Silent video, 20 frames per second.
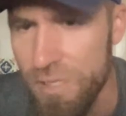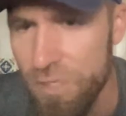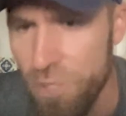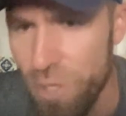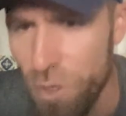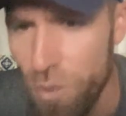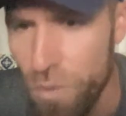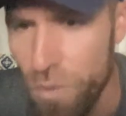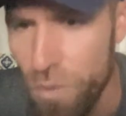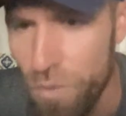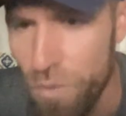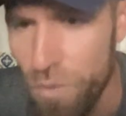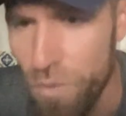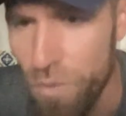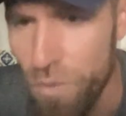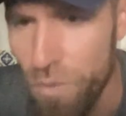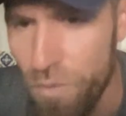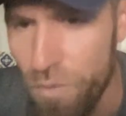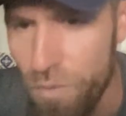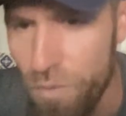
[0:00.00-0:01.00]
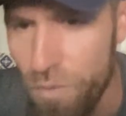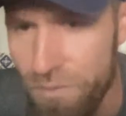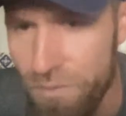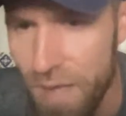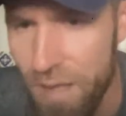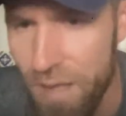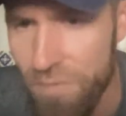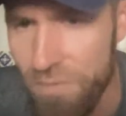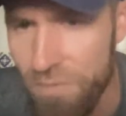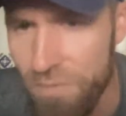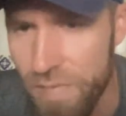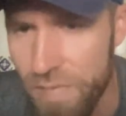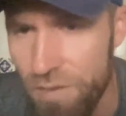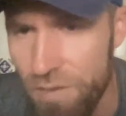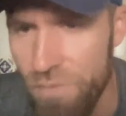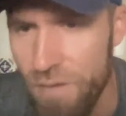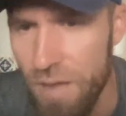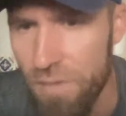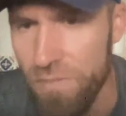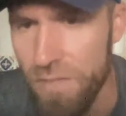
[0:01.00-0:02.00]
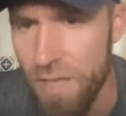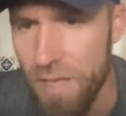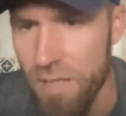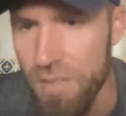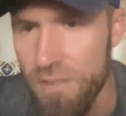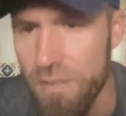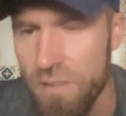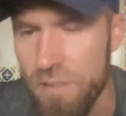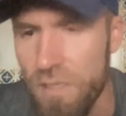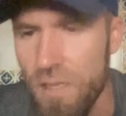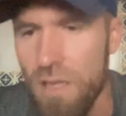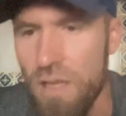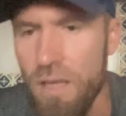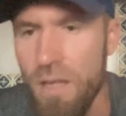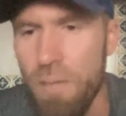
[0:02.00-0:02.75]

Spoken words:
is 25505 days.